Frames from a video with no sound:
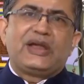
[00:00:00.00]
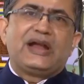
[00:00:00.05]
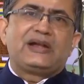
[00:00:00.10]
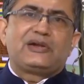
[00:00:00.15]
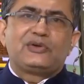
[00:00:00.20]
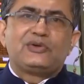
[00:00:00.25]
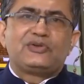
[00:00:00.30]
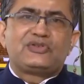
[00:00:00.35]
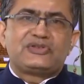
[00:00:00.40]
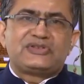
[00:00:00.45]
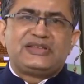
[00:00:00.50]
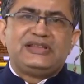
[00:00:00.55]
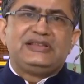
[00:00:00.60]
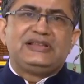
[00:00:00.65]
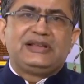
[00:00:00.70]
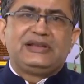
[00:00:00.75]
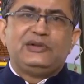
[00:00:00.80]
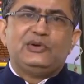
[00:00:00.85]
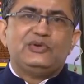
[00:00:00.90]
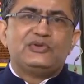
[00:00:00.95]
what you get to
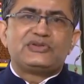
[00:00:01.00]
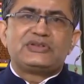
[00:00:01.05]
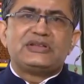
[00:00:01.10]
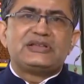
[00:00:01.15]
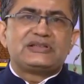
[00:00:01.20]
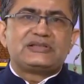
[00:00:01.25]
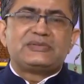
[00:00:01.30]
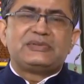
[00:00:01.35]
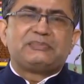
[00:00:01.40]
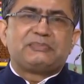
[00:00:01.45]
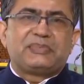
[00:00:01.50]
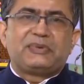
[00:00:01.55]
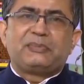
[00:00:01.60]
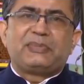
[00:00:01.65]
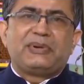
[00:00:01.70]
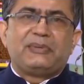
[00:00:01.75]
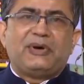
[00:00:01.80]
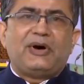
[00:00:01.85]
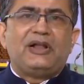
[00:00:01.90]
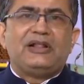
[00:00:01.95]
see the news is
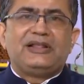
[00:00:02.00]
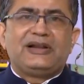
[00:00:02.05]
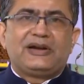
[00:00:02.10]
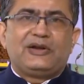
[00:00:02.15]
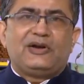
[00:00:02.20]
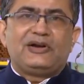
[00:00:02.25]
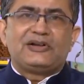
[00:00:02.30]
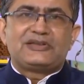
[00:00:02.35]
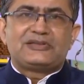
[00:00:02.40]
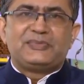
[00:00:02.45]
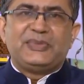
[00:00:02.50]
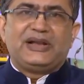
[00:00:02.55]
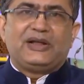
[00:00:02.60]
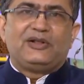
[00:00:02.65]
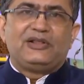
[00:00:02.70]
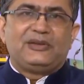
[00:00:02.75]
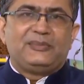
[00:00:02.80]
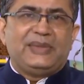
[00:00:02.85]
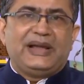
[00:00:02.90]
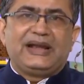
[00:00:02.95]
all the dogs, I mean,
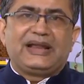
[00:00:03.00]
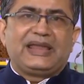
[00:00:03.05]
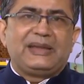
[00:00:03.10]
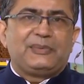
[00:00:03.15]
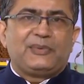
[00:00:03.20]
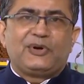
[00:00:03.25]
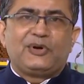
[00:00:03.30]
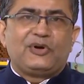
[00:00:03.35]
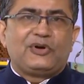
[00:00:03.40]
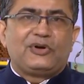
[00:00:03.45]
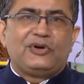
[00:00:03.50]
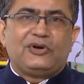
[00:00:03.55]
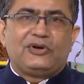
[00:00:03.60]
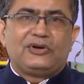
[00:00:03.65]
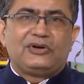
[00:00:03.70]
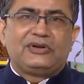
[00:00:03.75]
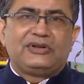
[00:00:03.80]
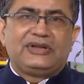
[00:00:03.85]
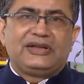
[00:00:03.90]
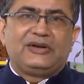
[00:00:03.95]
all the men keep
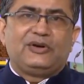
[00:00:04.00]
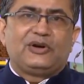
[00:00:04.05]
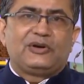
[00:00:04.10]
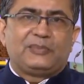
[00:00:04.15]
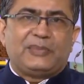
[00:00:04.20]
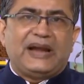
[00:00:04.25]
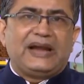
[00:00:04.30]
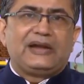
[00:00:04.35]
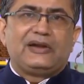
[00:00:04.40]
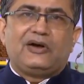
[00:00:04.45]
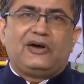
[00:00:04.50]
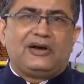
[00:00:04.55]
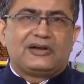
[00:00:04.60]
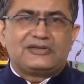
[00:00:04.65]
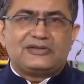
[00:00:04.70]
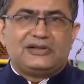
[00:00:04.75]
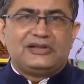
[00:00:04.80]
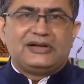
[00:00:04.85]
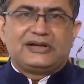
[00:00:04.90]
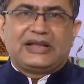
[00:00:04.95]
on, they don't bite
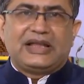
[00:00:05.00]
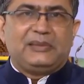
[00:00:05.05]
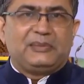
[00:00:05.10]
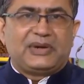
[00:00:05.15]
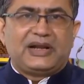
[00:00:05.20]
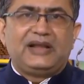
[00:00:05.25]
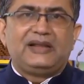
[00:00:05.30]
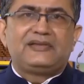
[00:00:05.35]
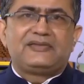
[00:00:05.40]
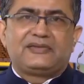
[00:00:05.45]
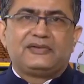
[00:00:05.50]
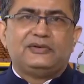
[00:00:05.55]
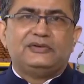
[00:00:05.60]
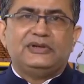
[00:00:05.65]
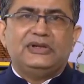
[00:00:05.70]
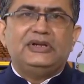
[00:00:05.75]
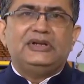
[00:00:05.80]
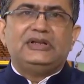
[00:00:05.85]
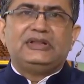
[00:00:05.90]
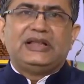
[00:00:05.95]
dogs all the time, right?
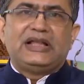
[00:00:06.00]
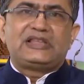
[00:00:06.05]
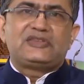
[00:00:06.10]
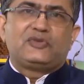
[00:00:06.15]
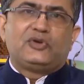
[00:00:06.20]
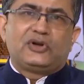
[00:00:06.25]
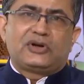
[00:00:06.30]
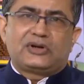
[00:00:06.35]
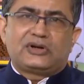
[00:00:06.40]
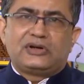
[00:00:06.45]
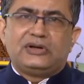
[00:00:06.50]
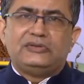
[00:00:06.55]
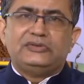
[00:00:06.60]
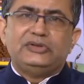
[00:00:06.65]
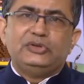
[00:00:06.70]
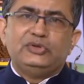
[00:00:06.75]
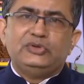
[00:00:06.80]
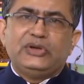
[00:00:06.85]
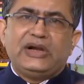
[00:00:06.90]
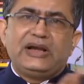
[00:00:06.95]
So that's where
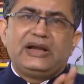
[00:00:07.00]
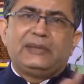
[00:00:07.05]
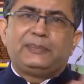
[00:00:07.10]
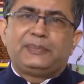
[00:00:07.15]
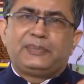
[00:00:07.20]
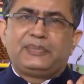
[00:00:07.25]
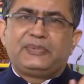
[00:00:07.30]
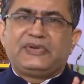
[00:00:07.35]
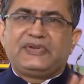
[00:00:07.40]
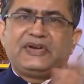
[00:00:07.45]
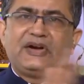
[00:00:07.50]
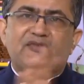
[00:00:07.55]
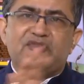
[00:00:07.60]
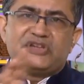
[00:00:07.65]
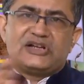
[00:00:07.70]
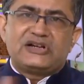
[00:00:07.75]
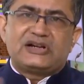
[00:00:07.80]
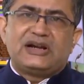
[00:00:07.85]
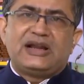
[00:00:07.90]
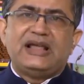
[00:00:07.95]
you end up sort
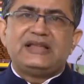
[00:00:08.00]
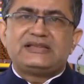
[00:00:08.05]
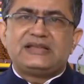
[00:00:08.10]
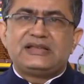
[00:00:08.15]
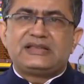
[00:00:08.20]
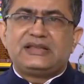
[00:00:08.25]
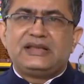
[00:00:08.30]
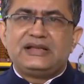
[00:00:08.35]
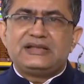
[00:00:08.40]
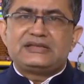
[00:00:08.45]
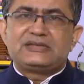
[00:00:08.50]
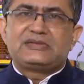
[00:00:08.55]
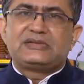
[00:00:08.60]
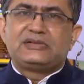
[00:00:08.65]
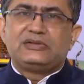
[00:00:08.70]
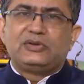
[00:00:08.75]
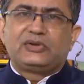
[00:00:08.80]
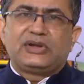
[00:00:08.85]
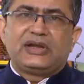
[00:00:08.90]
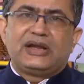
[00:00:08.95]
of generalizing
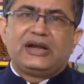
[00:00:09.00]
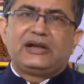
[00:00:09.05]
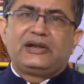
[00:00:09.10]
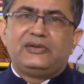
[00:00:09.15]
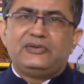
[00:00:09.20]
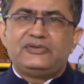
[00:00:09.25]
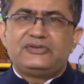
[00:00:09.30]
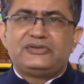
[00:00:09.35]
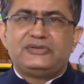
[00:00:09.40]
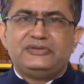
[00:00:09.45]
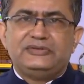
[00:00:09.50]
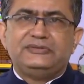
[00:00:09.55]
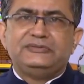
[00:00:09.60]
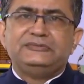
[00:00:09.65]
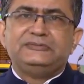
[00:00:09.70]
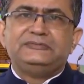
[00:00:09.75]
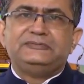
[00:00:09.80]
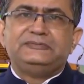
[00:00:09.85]
things, looking at news.